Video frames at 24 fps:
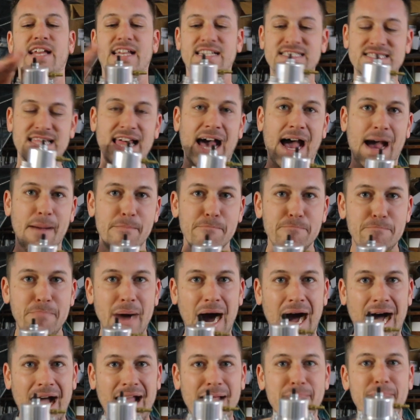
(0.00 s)
is that
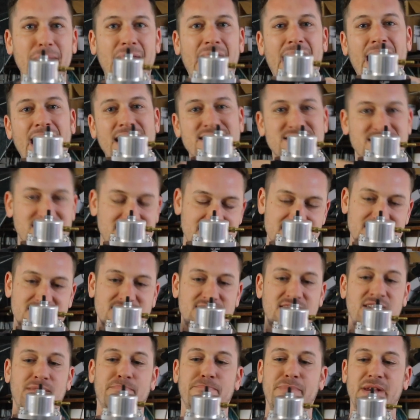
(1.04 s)
bypass
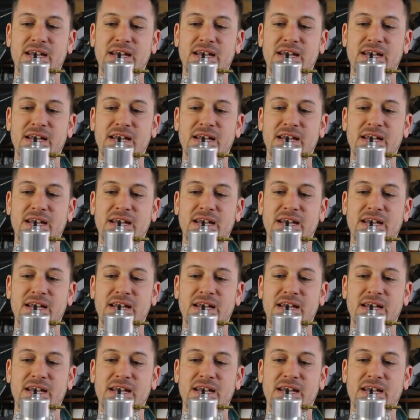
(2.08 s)
system,